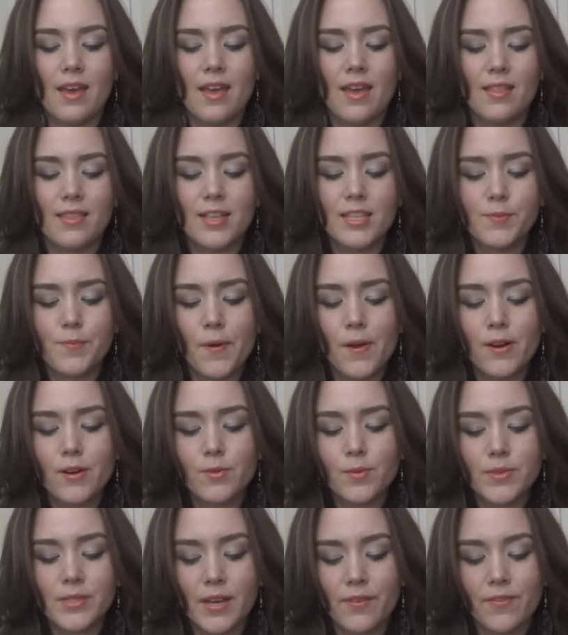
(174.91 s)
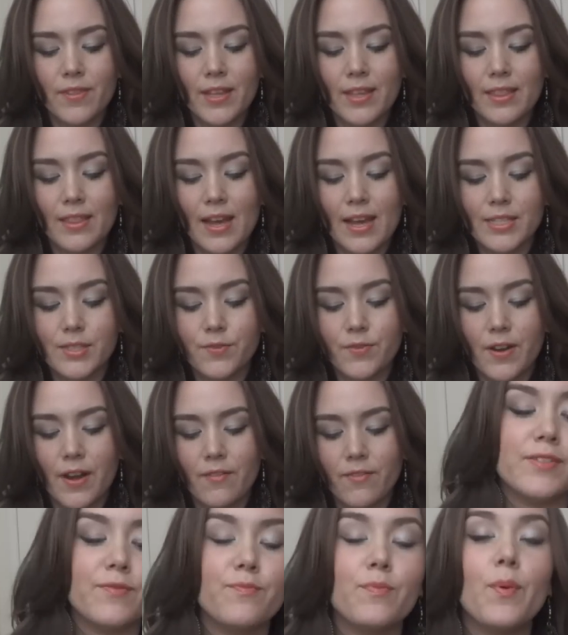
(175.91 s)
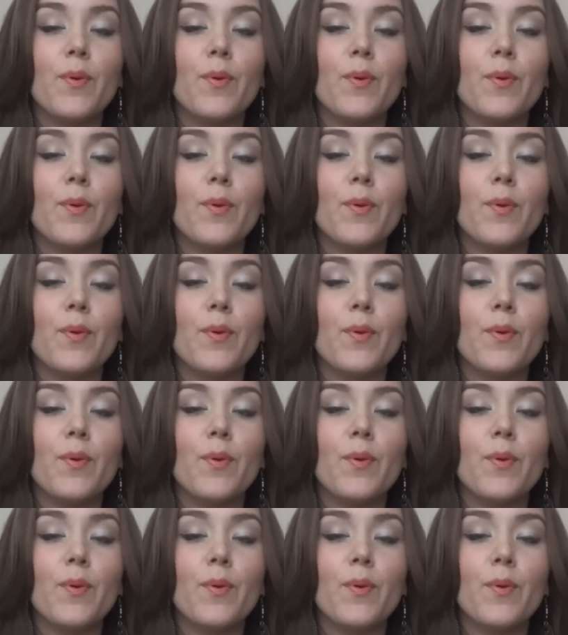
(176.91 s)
And this product will definitely last forever.